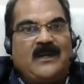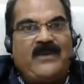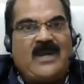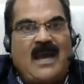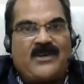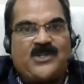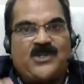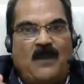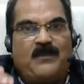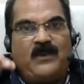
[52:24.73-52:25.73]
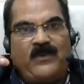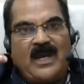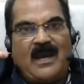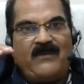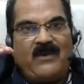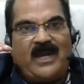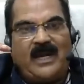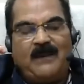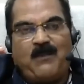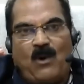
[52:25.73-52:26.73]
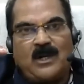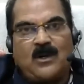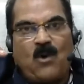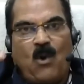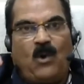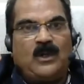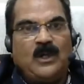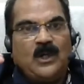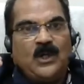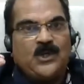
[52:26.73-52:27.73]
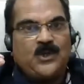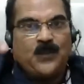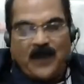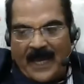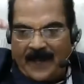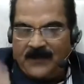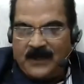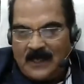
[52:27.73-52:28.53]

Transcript: we have a job, we have a very important role to play.